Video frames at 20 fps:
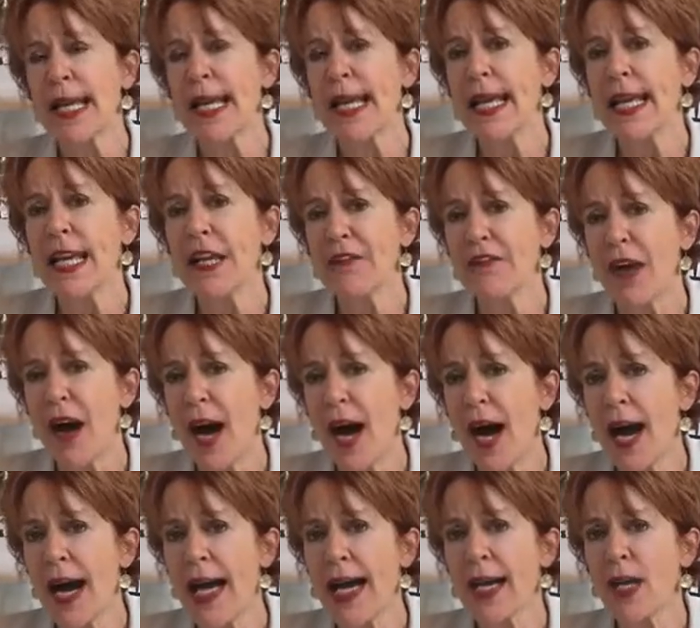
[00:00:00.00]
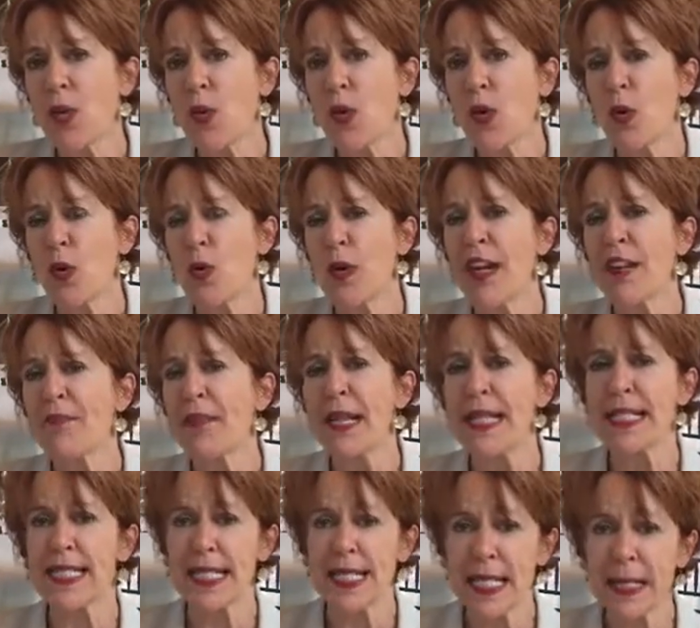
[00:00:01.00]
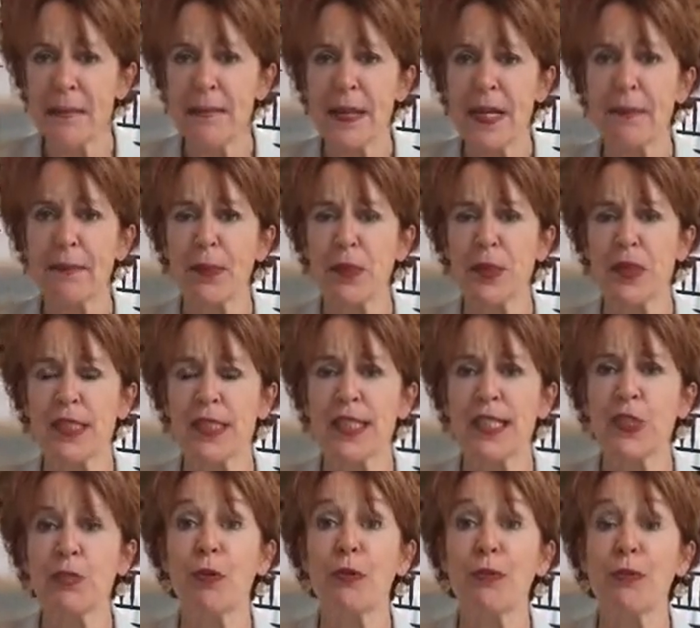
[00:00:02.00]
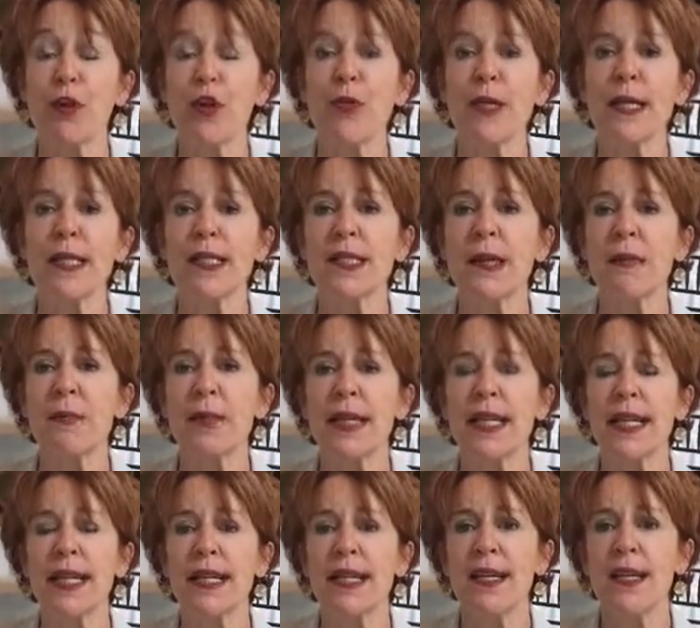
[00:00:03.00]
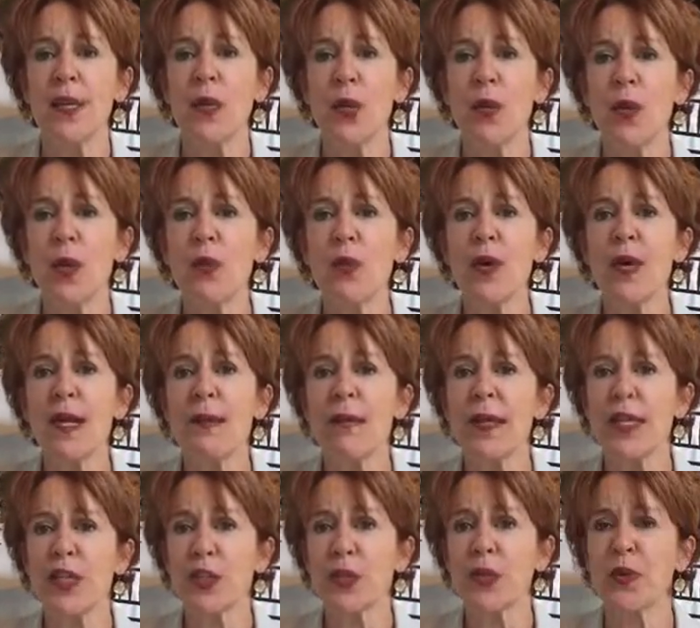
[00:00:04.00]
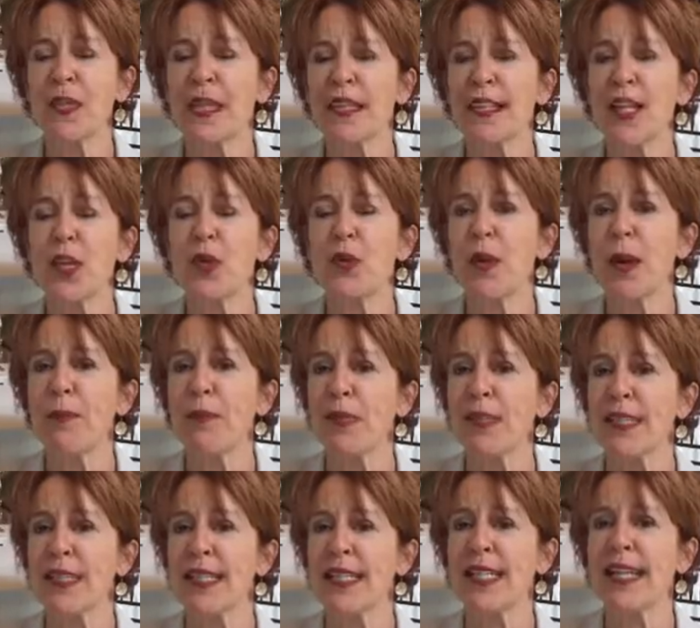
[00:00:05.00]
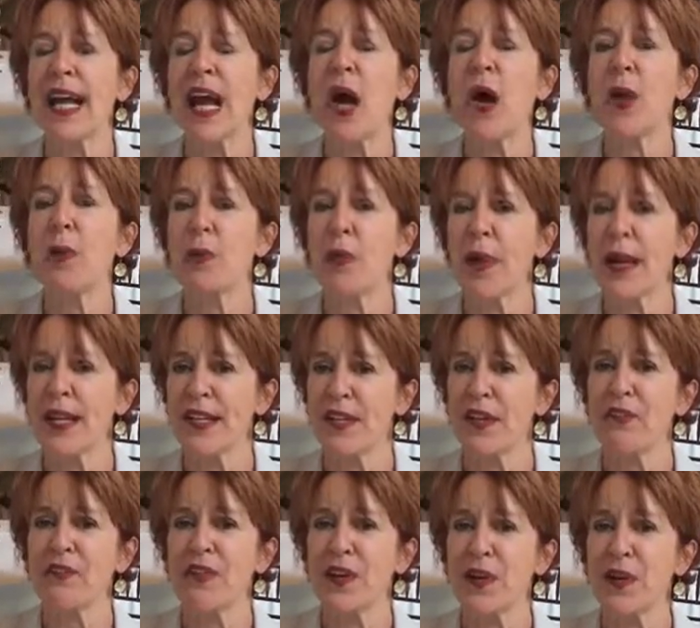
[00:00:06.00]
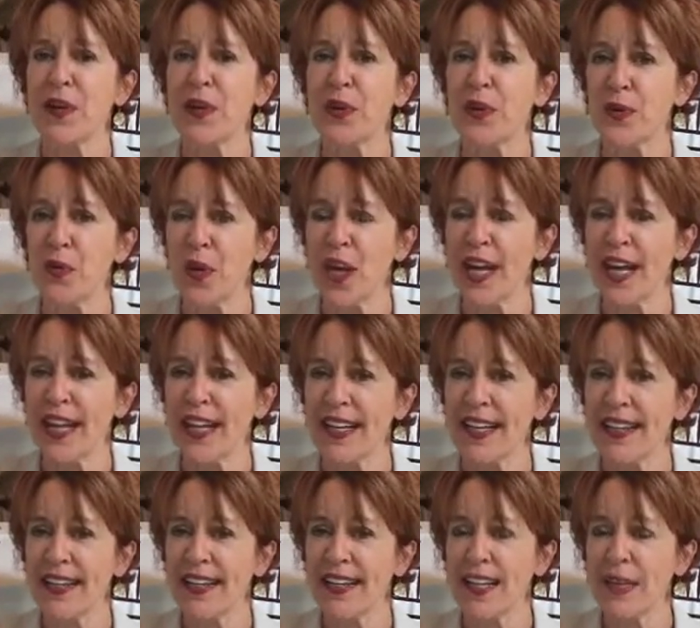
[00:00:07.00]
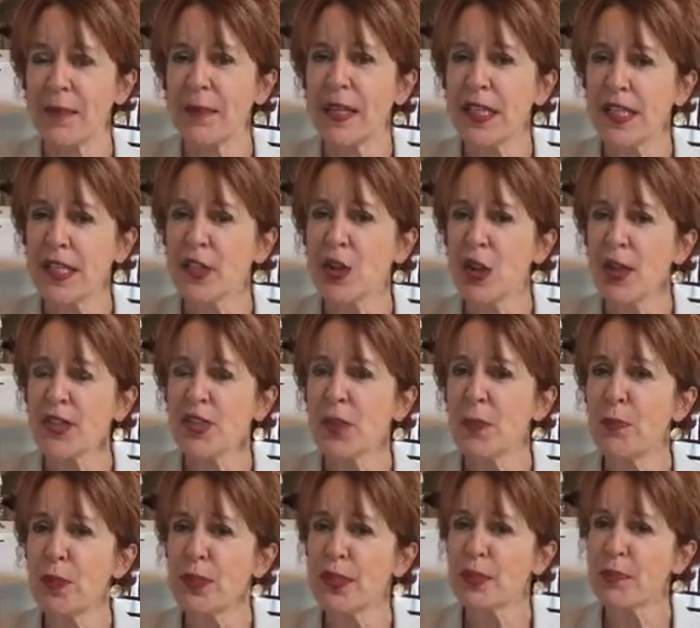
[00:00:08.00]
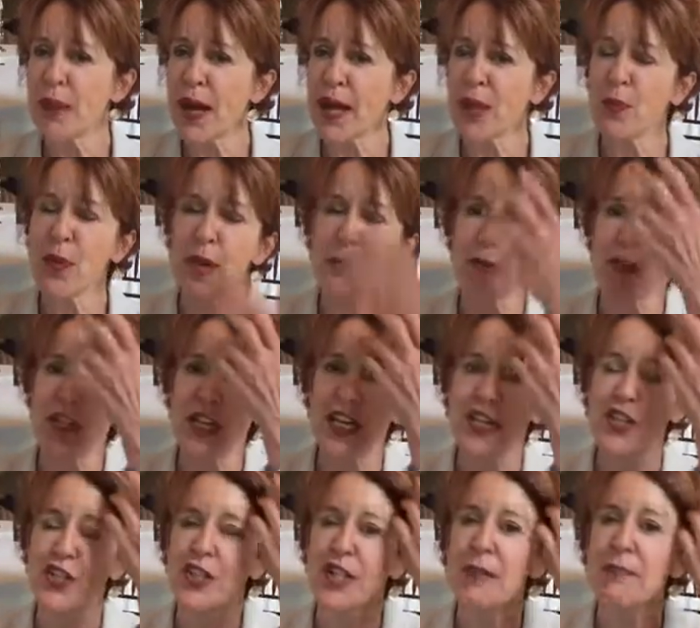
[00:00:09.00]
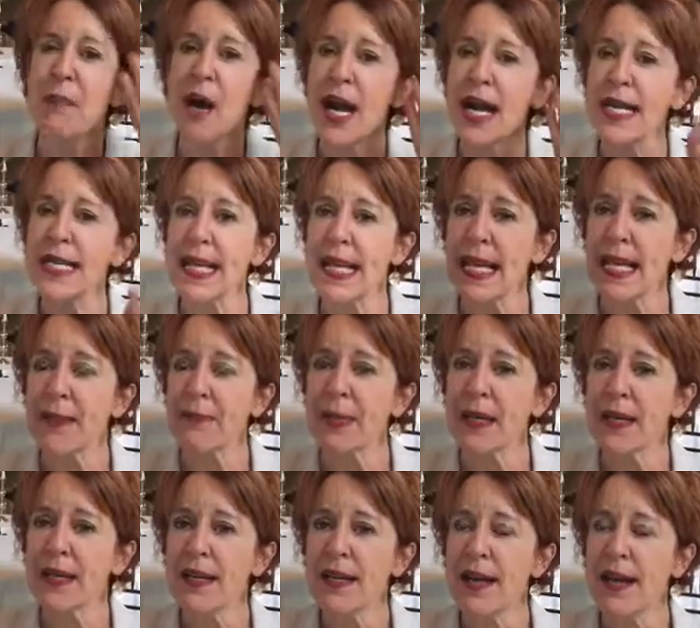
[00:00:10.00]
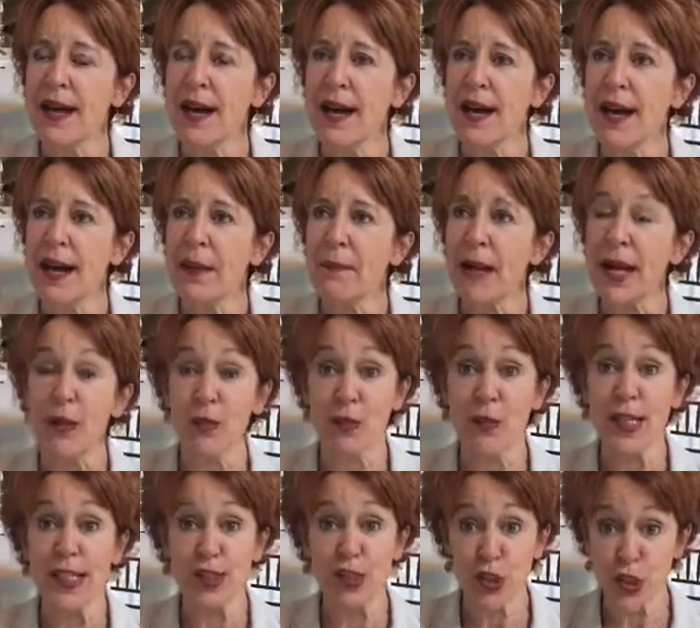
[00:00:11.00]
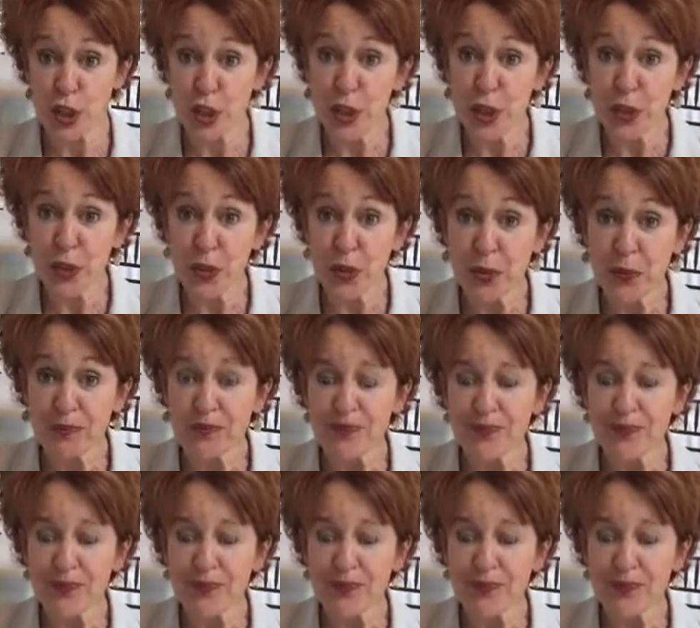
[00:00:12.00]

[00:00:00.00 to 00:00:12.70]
if I or one of my team members is referring somebody, we want to make sure that they're representing our brand in a very good way. Because it also puts my reputation and my name um, at risk too